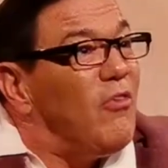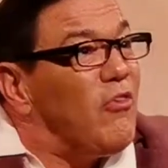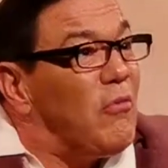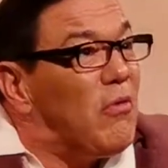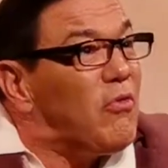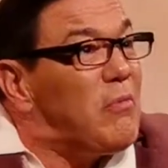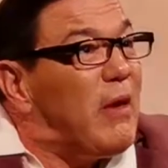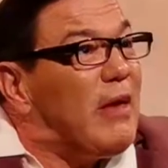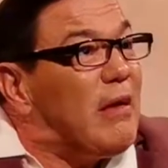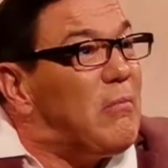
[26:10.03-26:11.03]
do you want to
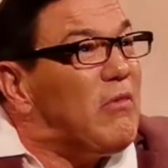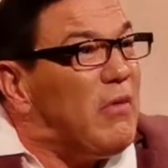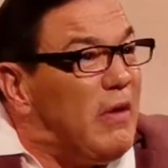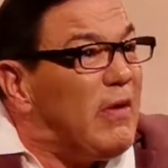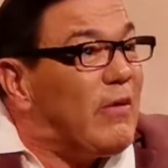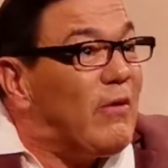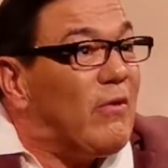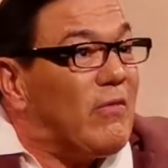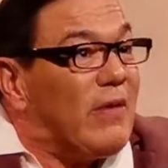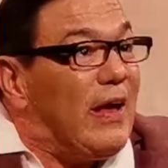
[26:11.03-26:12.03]
make him a tea
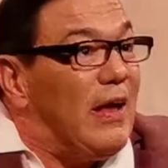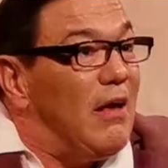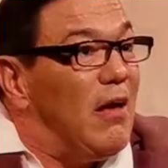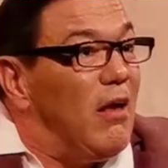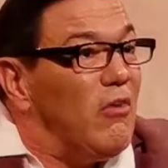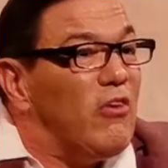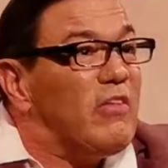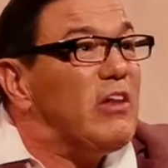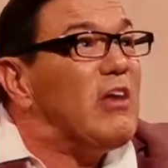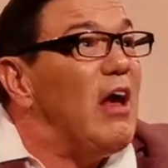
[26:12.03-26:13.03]
cosy? She
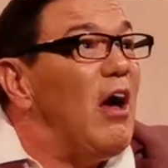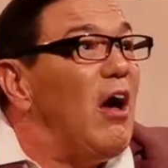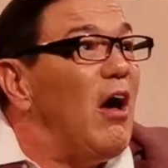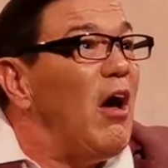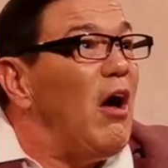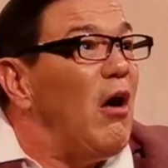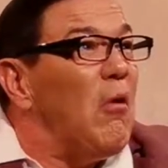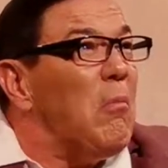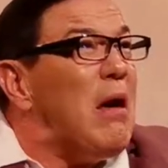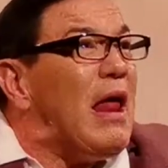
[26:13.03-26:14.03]
said,
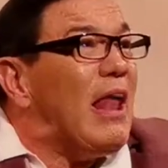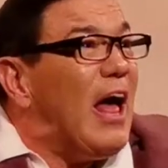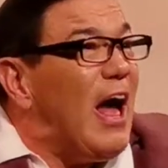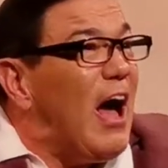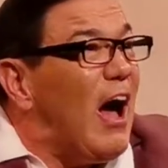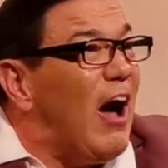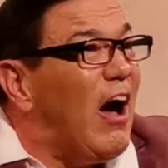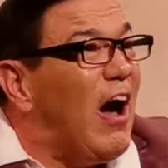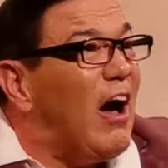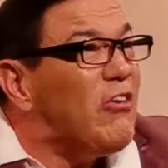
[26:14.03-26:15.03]
well,
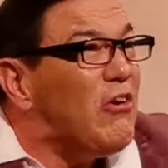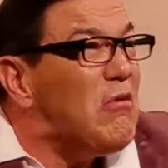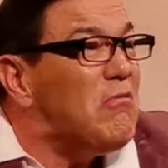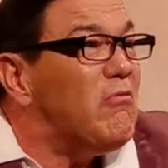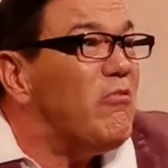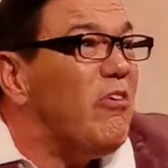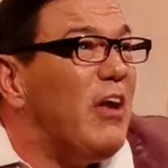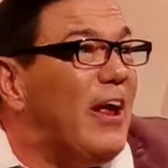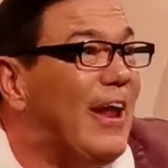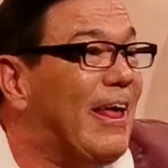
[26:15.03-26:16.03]
I don't
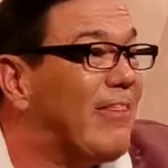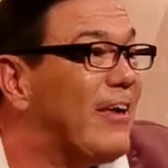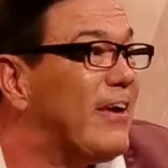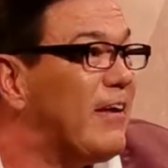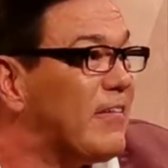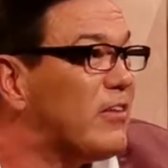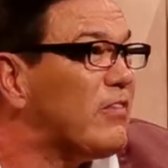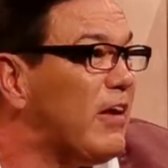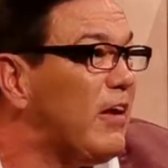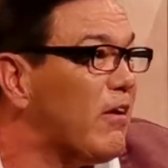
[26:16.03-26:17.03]
really think he's a
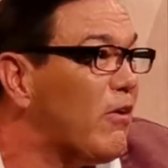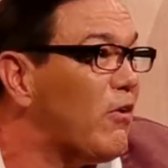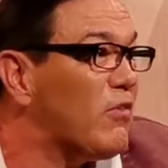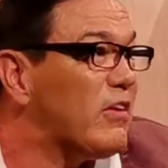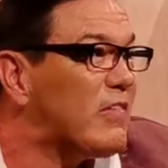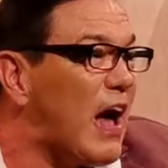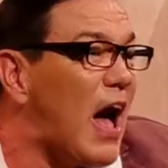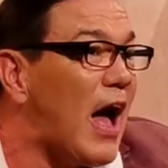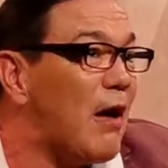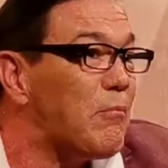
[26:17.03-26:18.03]
tea cosy
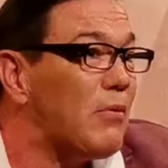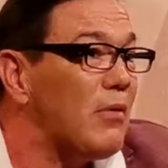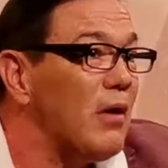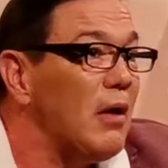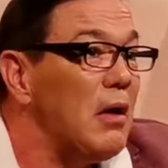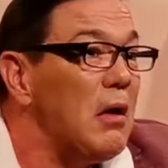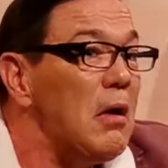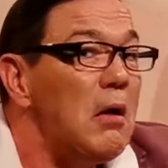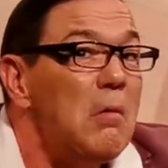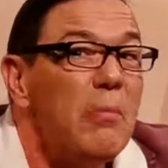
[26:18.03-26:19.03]
type
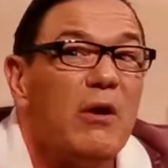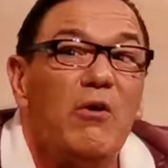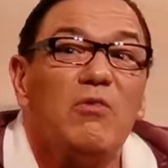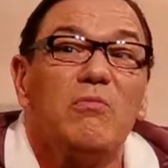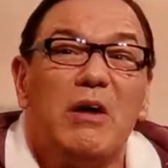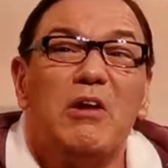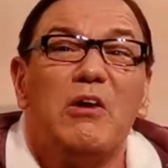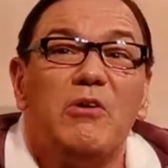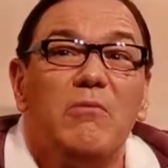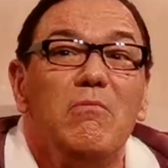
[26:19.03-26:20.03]
because when
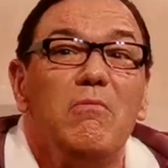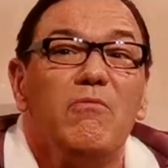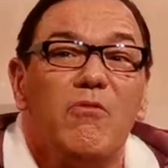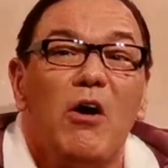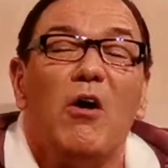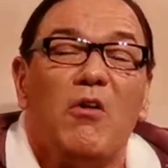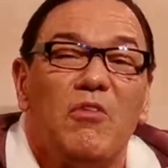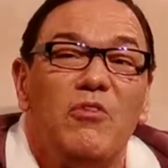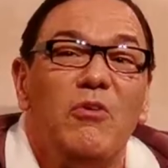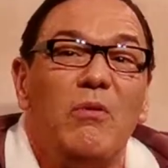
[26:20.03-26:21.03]
I
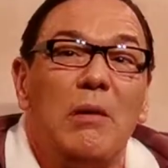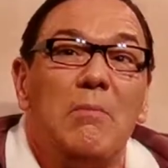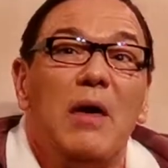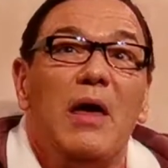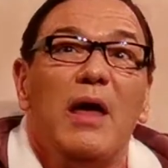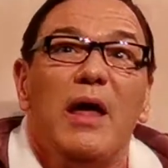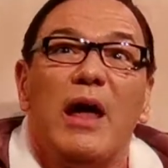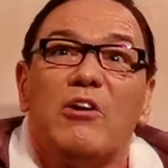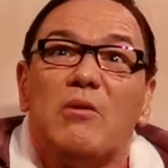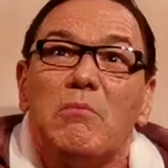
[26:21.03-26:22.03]
first knew him, he
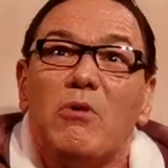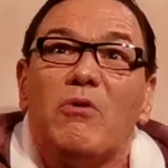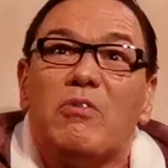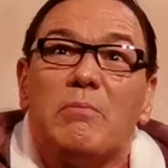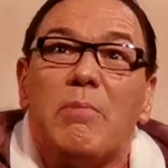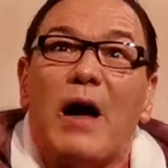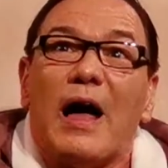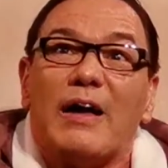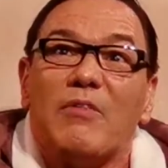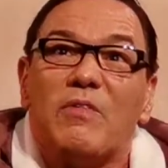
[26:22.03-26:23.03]
had a
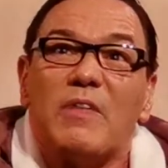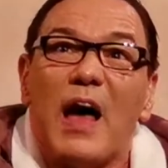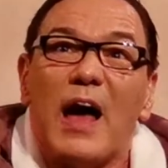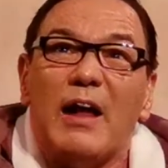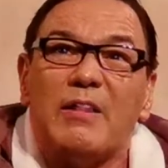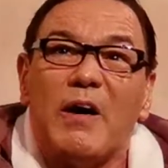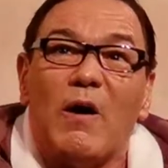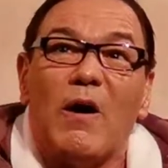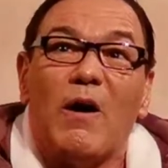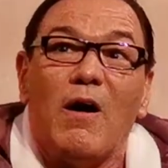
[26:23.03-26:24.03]
motorbike and
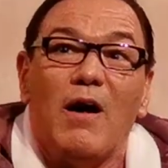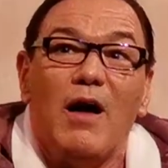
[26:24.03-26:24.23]
sidecar.